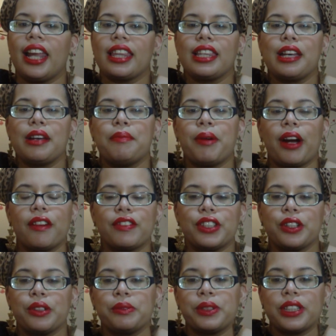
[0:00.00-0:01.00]
I think a bar of
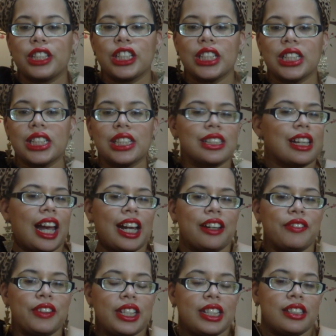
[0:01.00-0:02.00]
soap's just
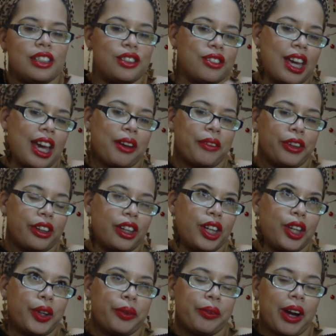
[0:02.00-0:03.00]
kind of easy. You can't really
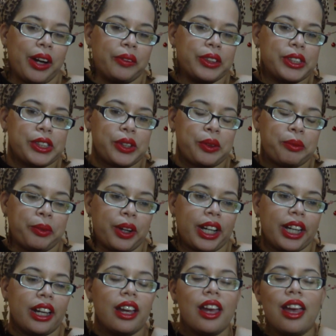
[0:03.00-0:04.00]
go wrong with soap,
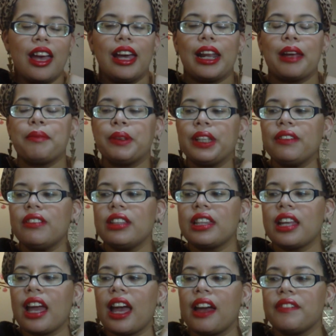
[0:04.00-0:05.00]
right? And I believe
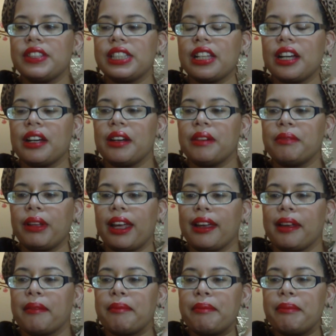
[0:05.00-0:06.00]
that they have some
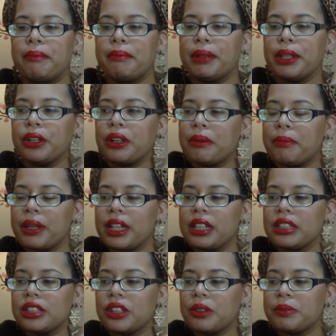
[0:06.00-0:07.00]
like
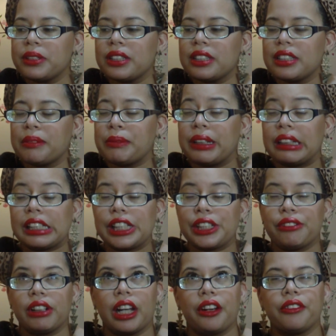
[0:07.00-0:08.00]
milk-based soaps and some glycerin.